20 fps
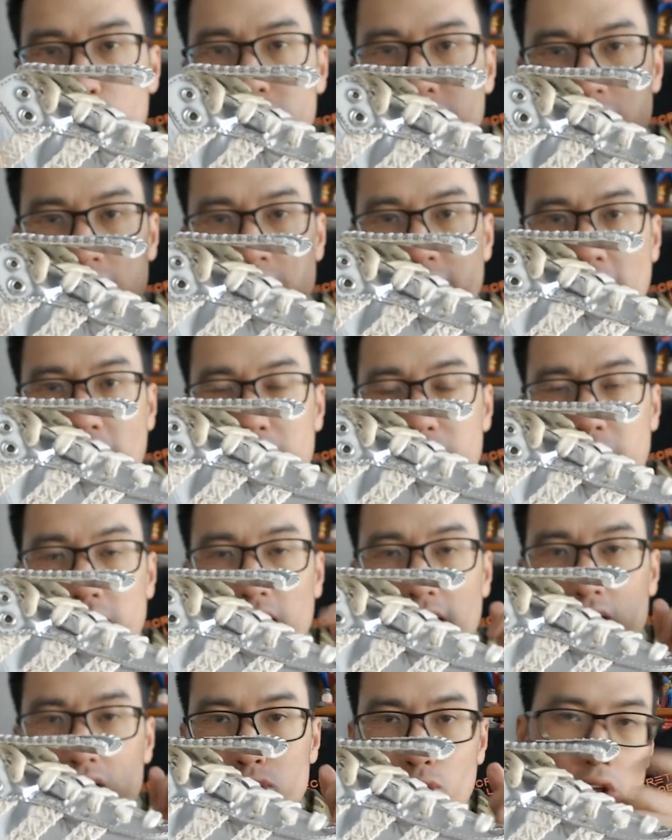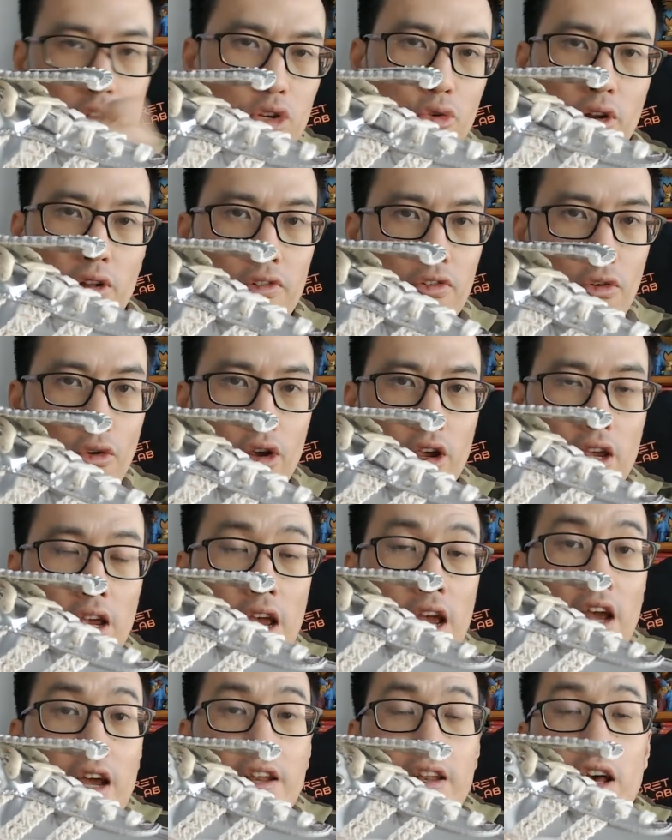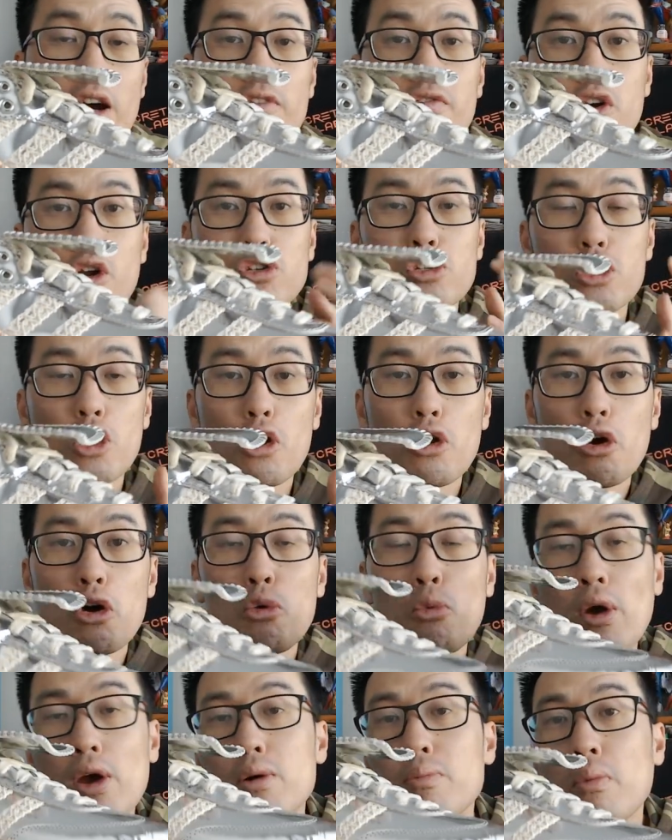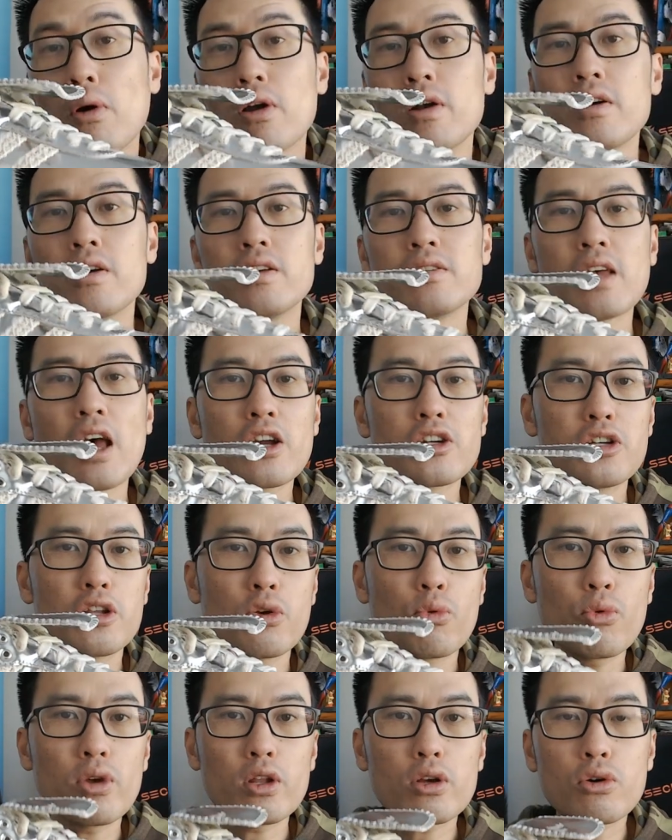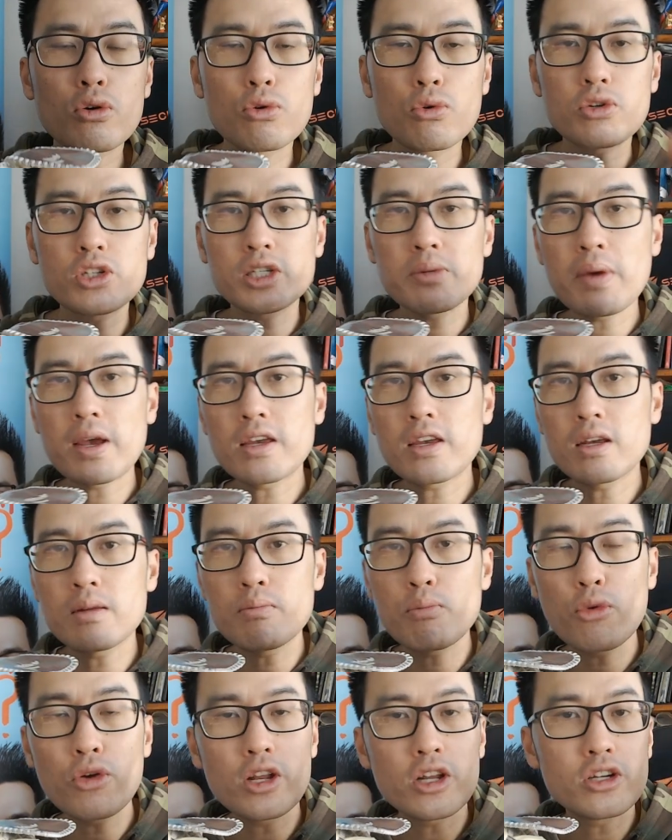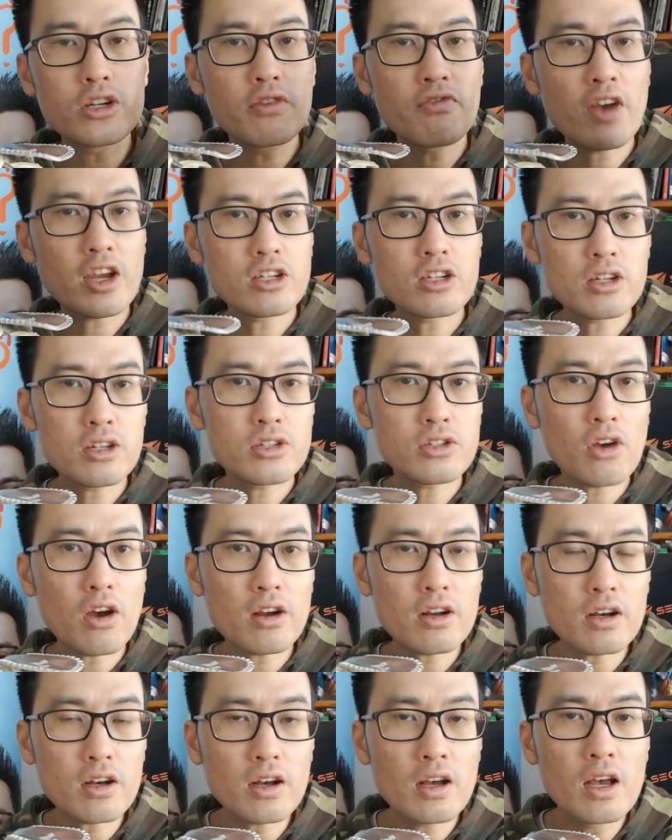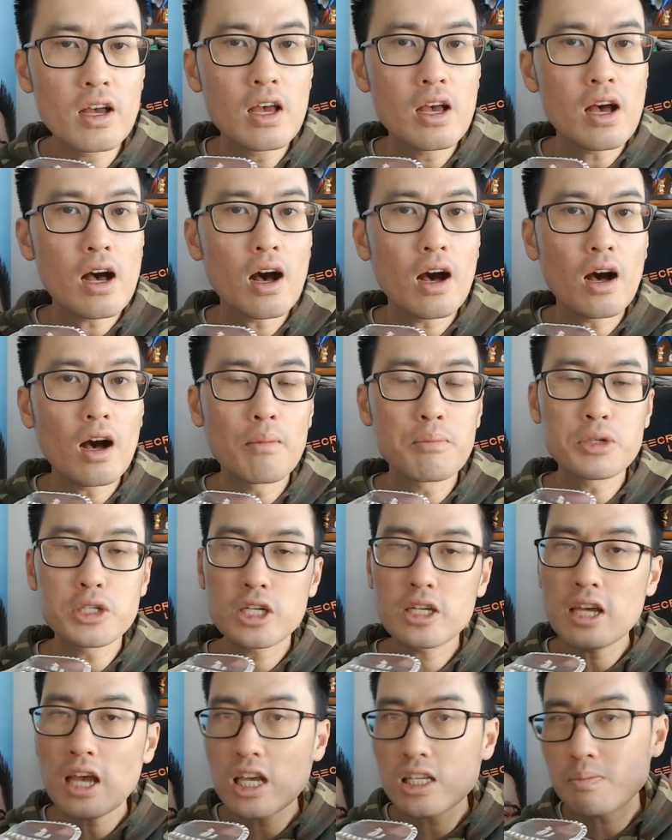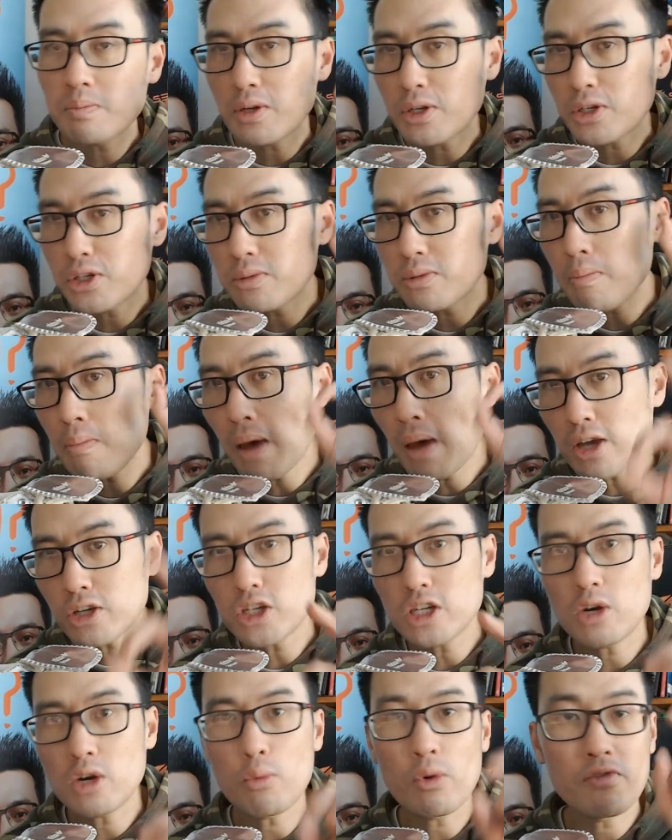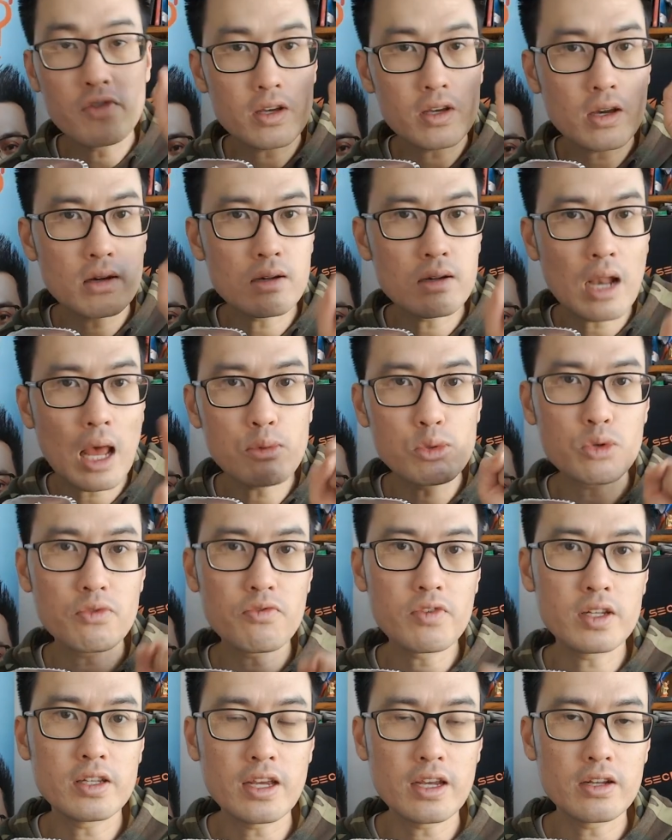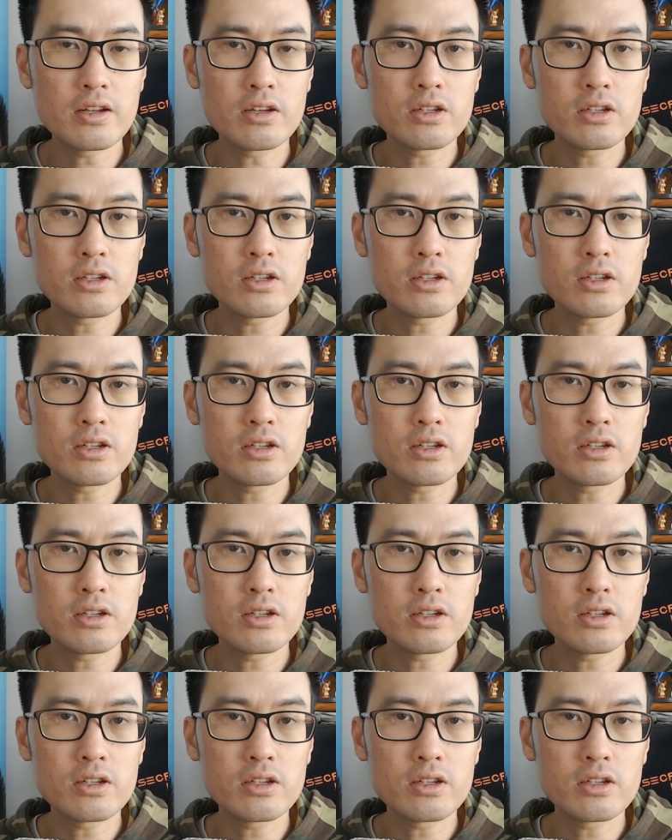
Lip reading: Samba 2023. Now, for those who don't know, Wales Bonner is actually a really cool Jamaican-British fashion designer. She has been smashing it with her collabs with Adidas.